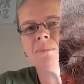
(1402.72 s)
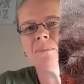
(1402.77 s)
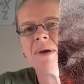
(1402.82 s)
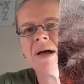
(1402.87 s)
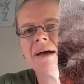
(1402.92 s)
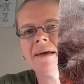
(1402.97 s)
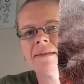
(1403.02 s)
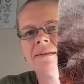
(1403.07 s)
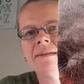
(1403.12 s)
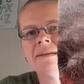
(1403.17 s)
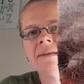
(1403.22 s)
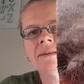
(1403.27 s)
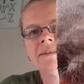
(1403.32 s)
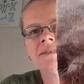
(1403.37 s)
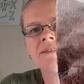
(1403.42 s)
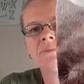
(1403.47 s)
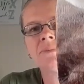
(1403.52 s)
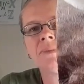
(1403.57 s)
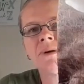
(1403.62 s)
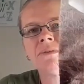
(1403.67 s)
pattern
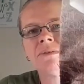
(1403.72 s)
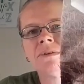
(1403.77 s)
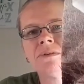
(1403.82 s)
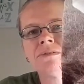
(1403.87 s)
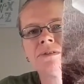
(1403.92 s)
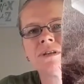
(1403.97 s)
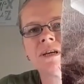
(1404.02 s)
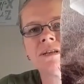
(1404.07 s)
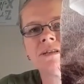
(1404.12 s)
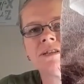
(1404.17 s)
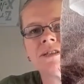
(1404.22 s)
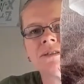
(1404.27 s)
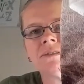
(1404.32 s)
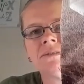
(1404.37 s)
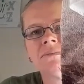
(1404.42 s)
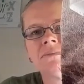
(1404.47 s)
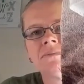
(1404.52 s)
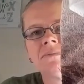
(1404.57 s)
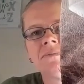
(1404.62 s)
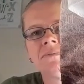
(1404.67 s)
into my rotation.